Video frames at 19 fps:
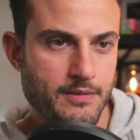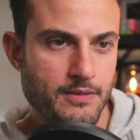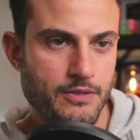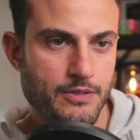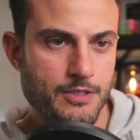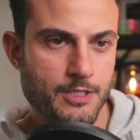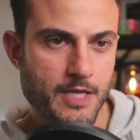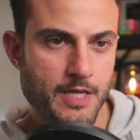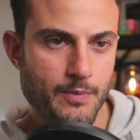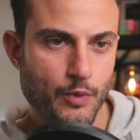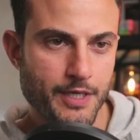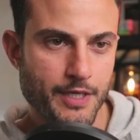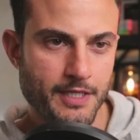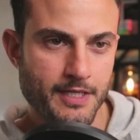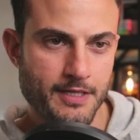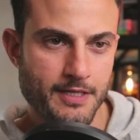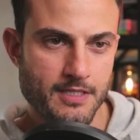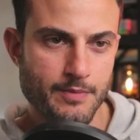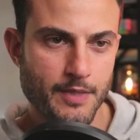Good, cheap way to
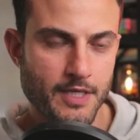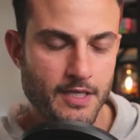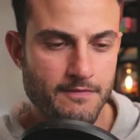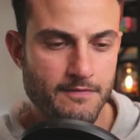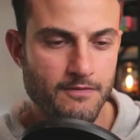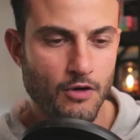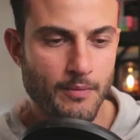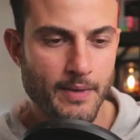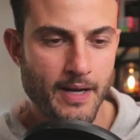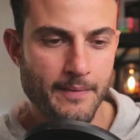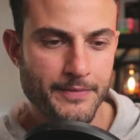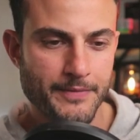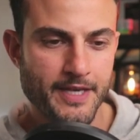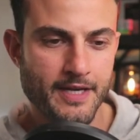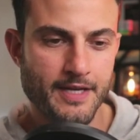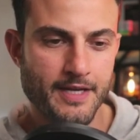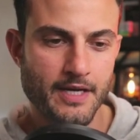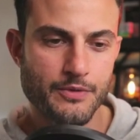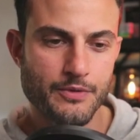get into medium format.
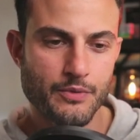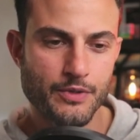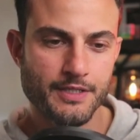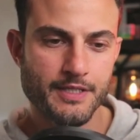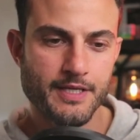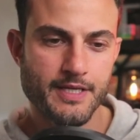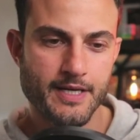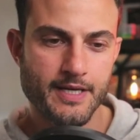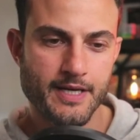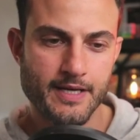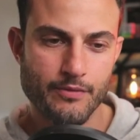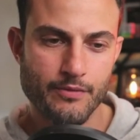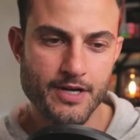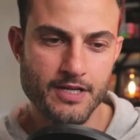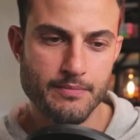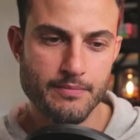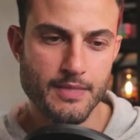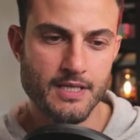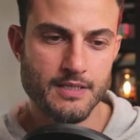Yeah, and I would really uh,
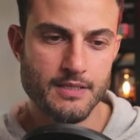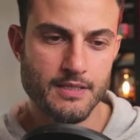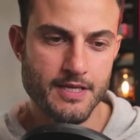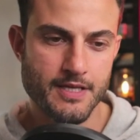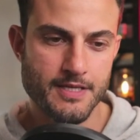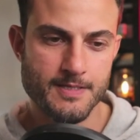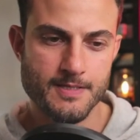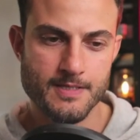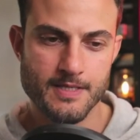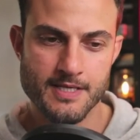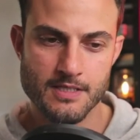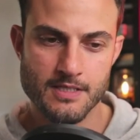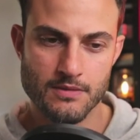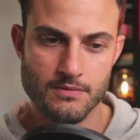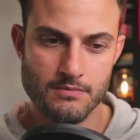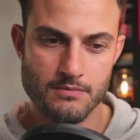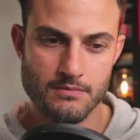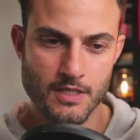recommend this as a,